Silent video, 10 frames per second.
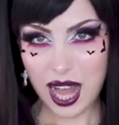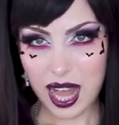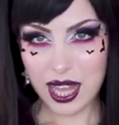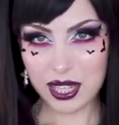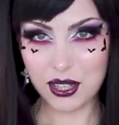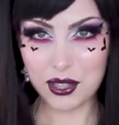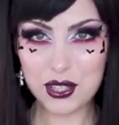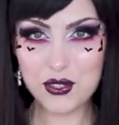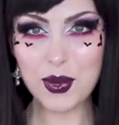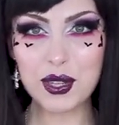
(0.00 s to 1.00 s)
I got
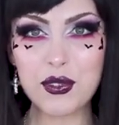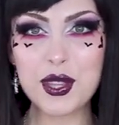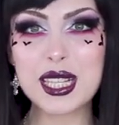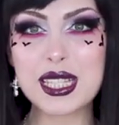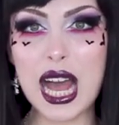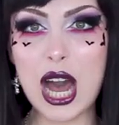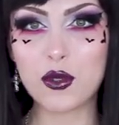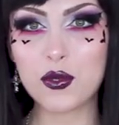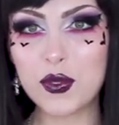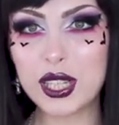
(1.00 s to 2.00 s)
this one for this
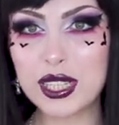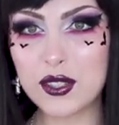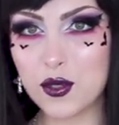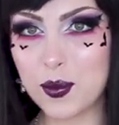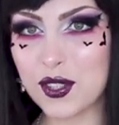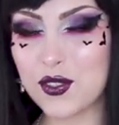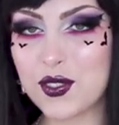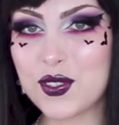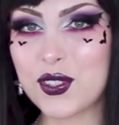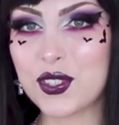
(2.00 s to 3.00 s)
outfit to match
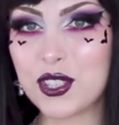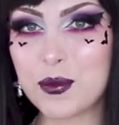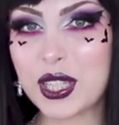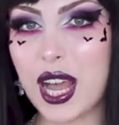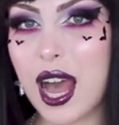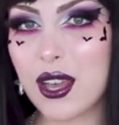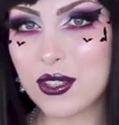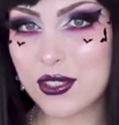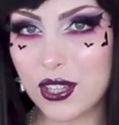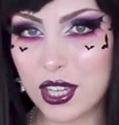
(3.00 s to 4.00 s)
this skirt, but I
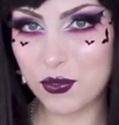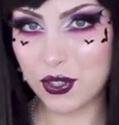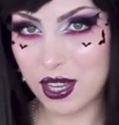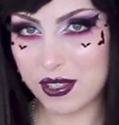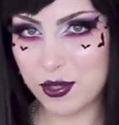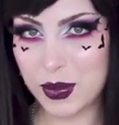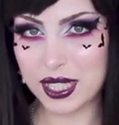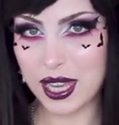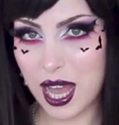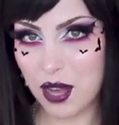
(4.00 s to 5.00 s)
also got it for a costume
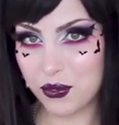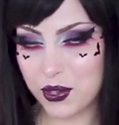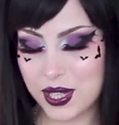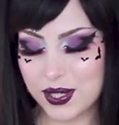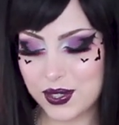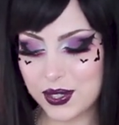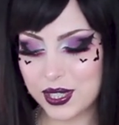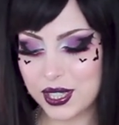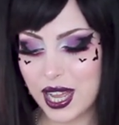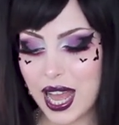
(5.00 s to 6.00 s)
idea I have for this
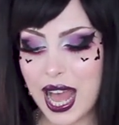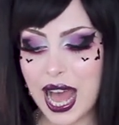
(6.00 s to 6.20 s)
year.